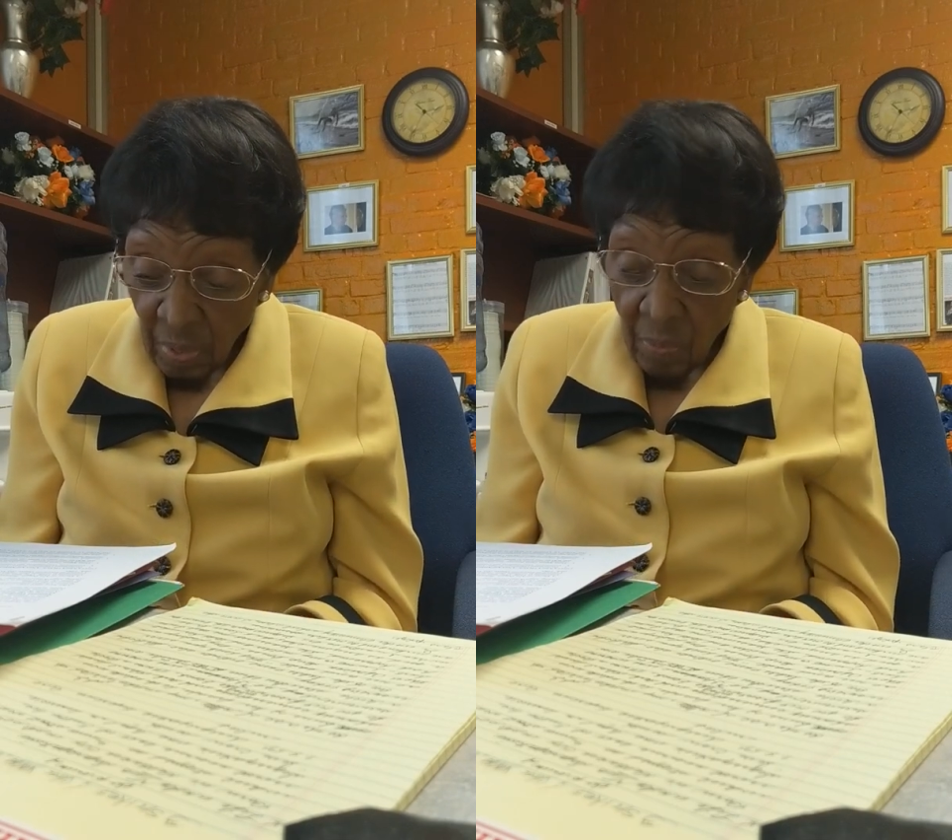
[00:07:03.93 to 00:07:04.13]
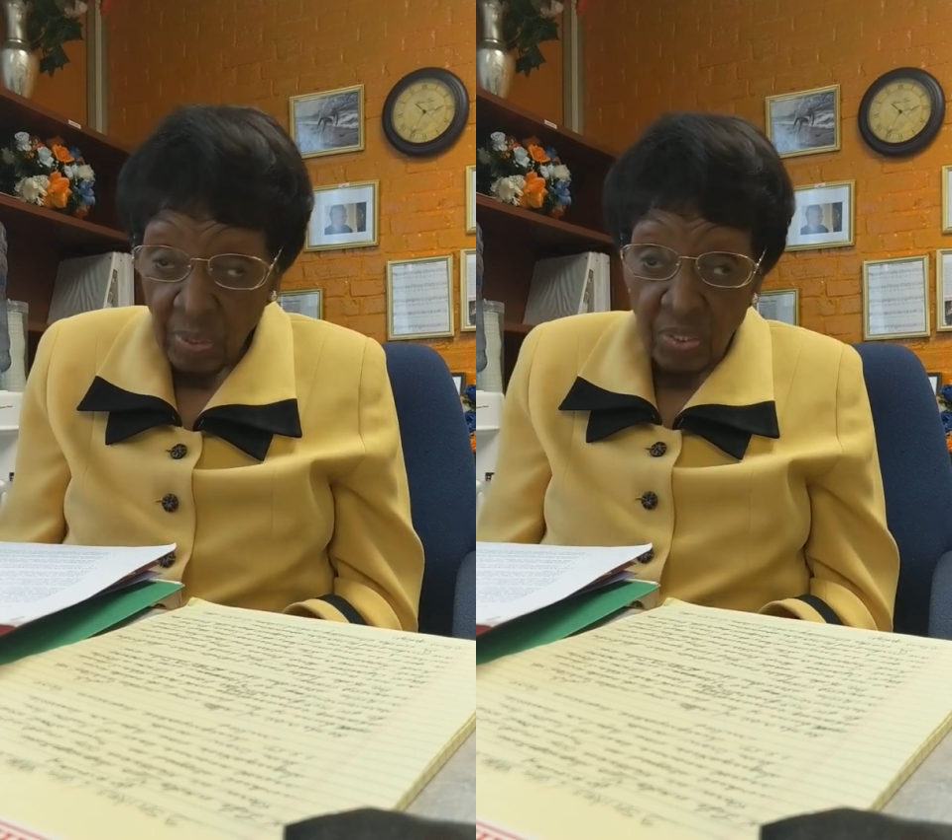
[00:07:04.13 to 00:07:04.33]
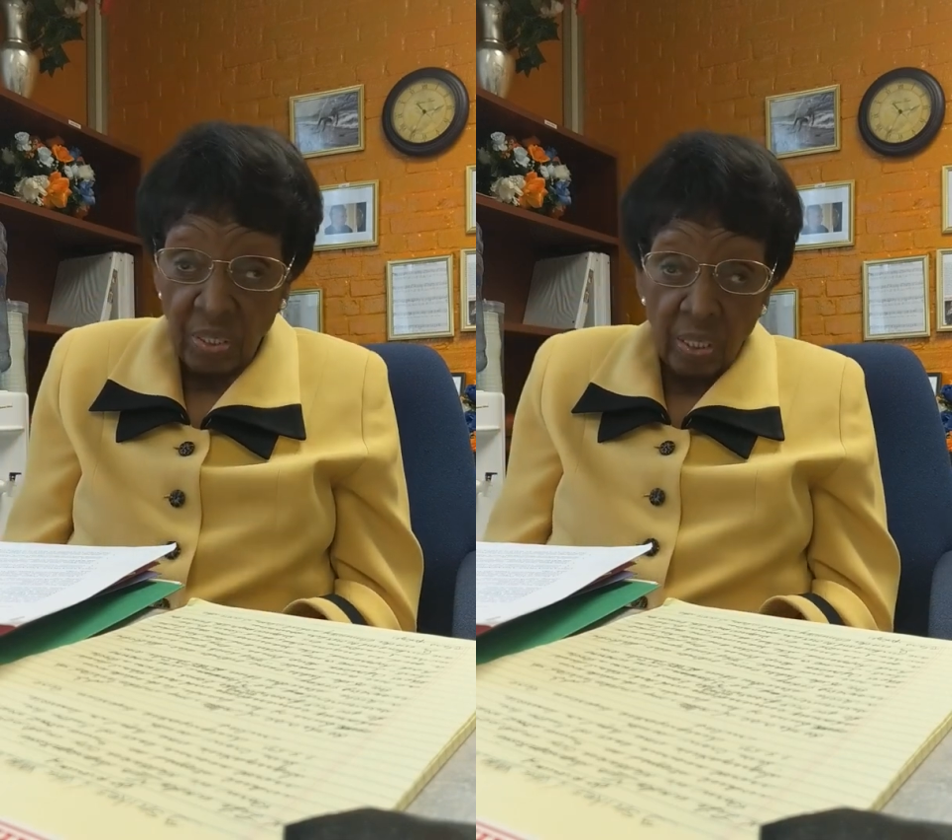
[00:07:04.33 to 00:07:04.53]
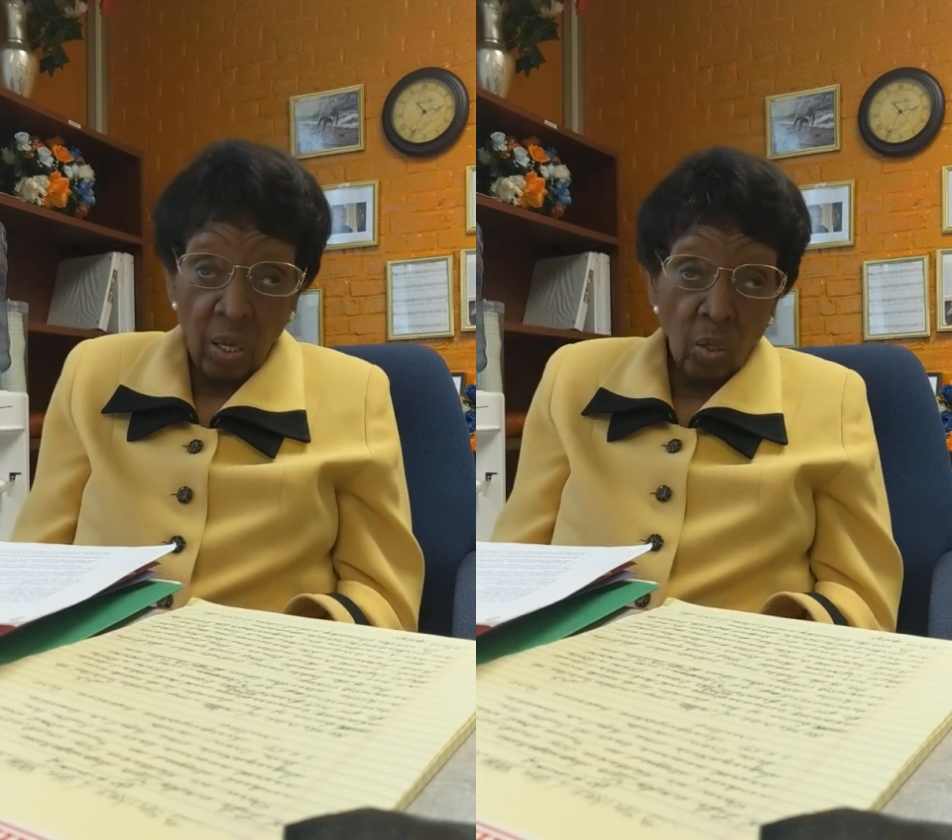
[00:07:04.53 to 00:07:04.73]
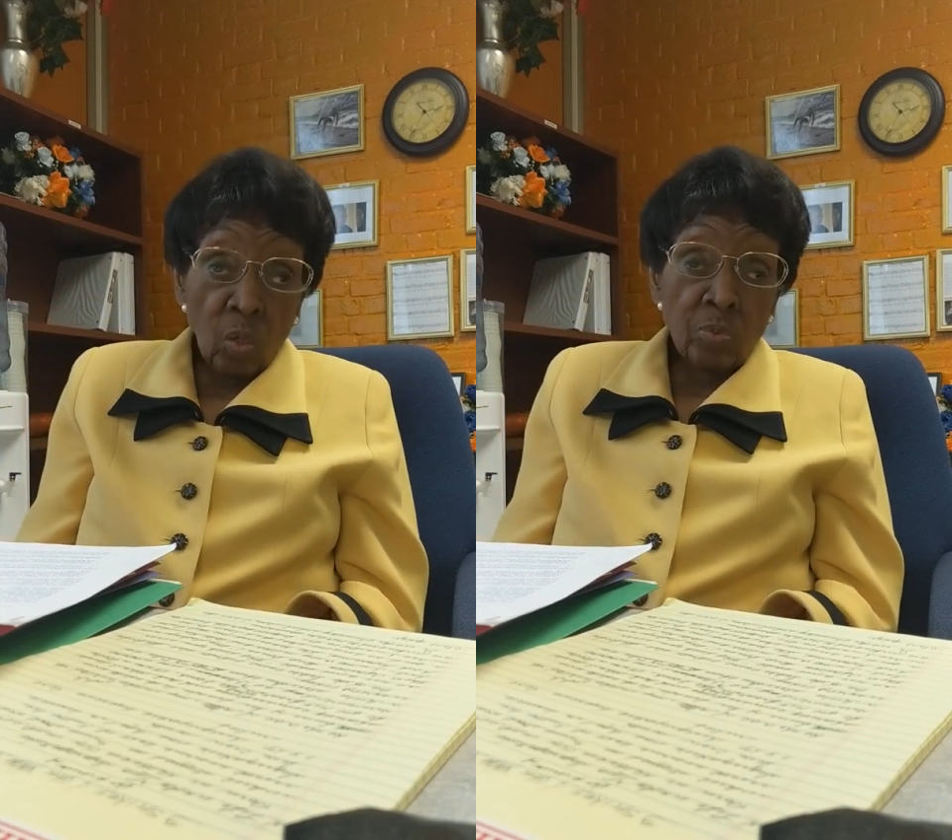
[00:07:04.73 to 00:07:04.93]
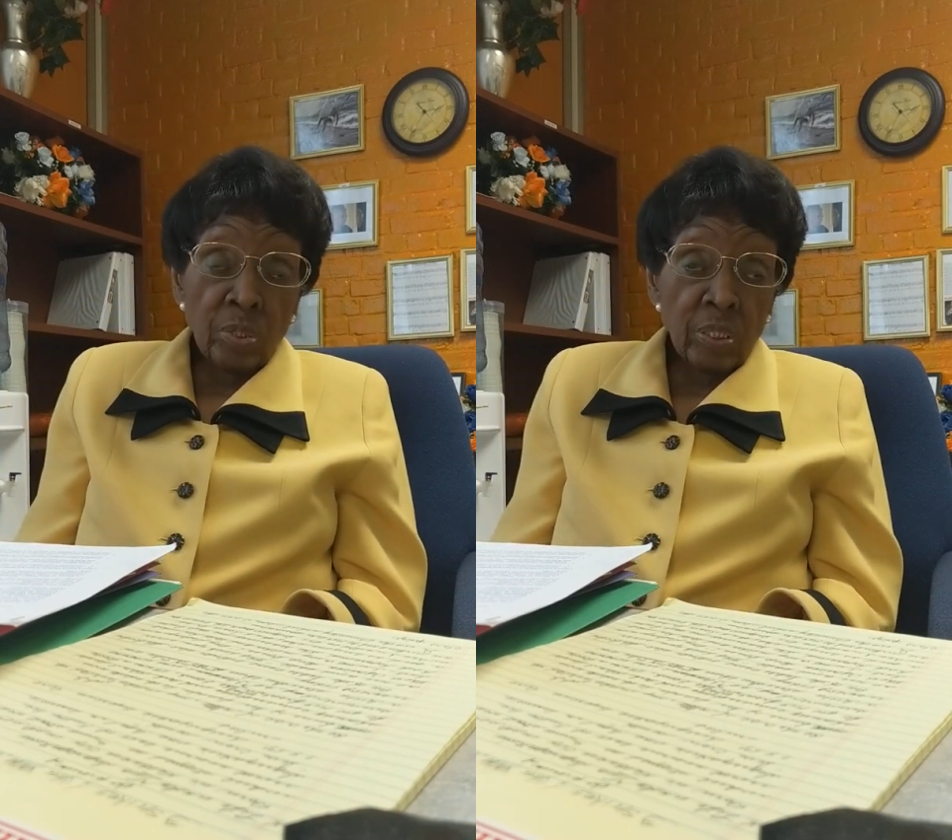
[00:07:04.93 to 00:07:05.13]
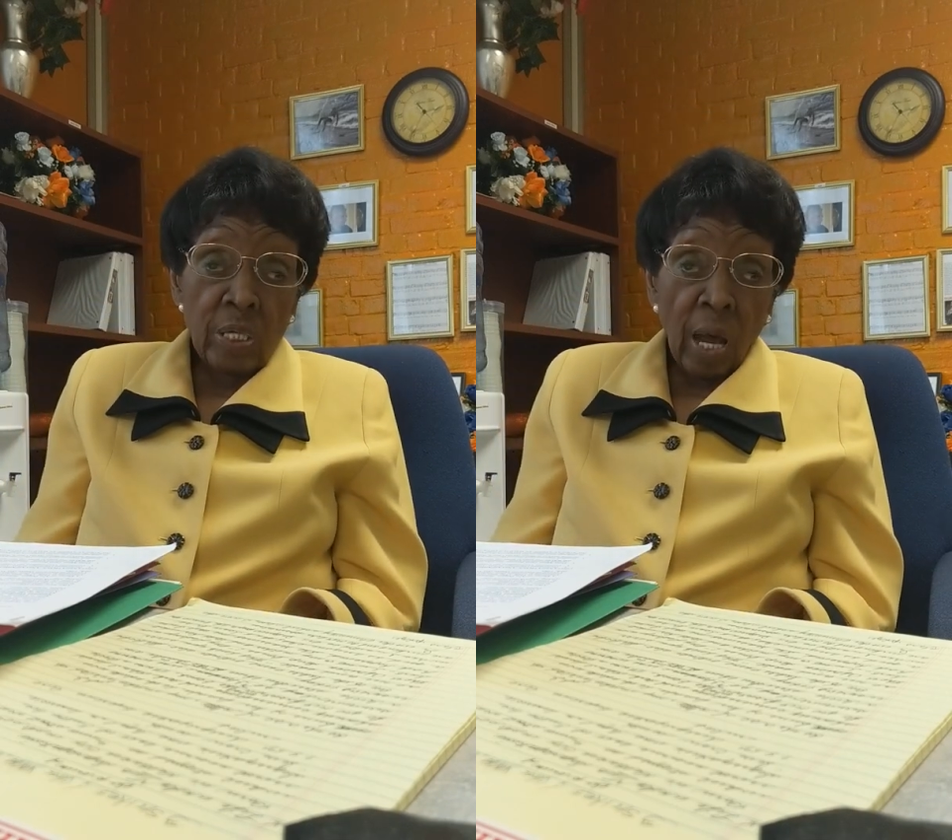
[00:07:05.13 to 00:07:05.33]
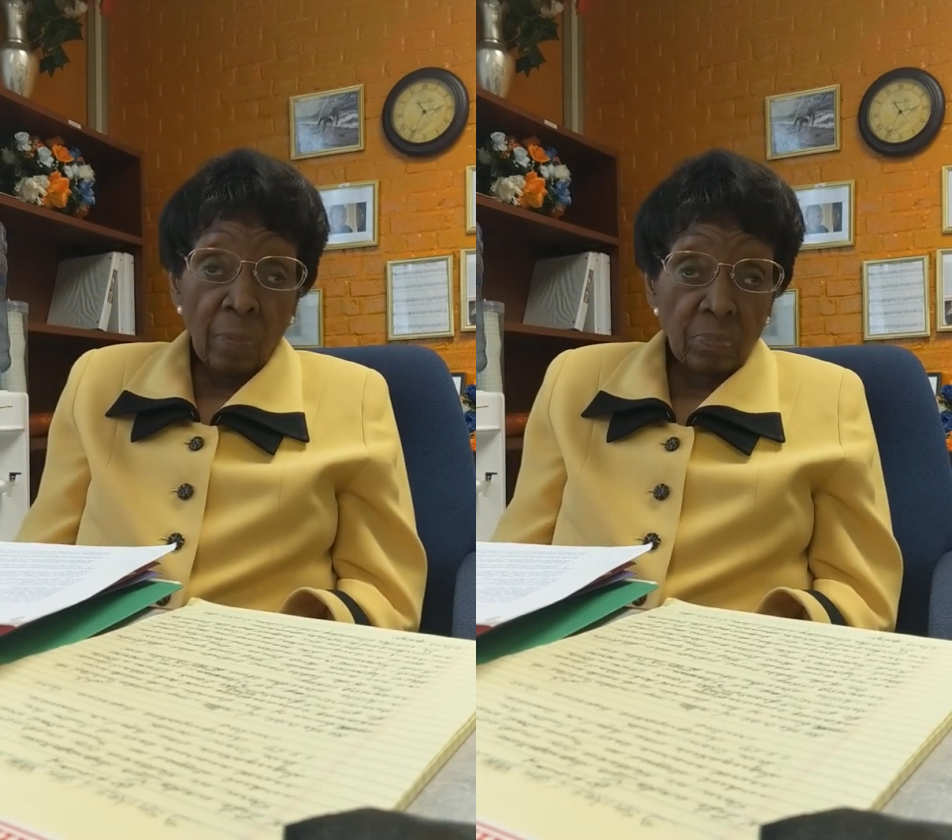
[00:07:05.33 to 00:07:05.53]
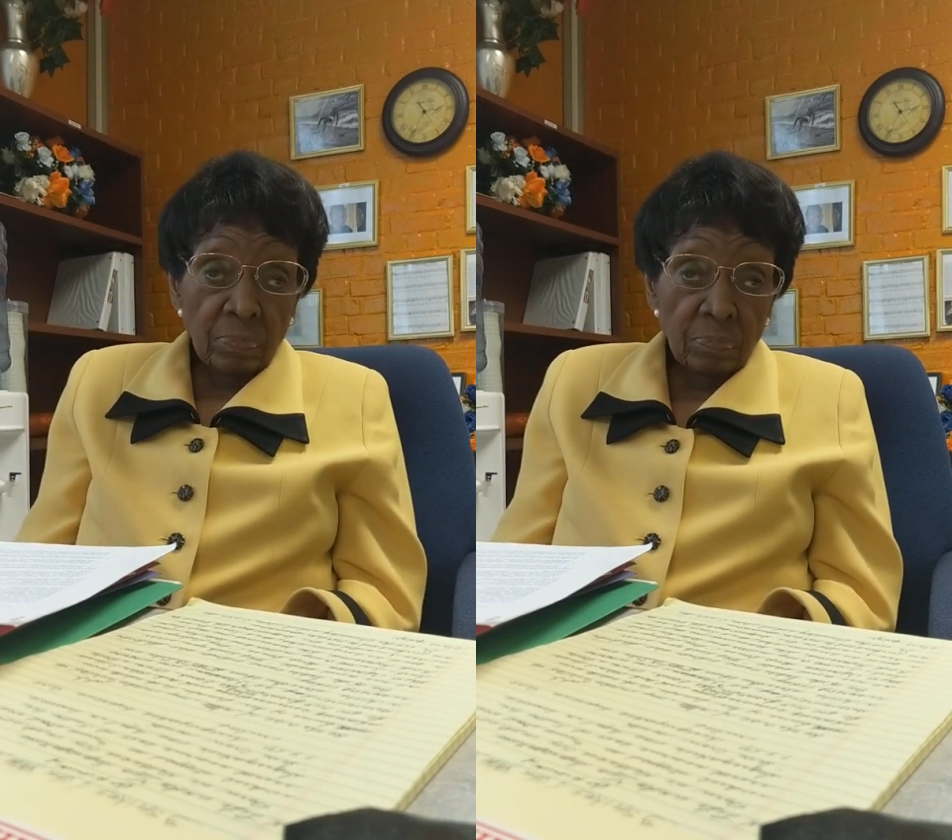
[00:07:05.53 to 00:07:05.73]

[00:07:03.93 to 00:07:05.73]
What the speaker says: my mother said, go to the top.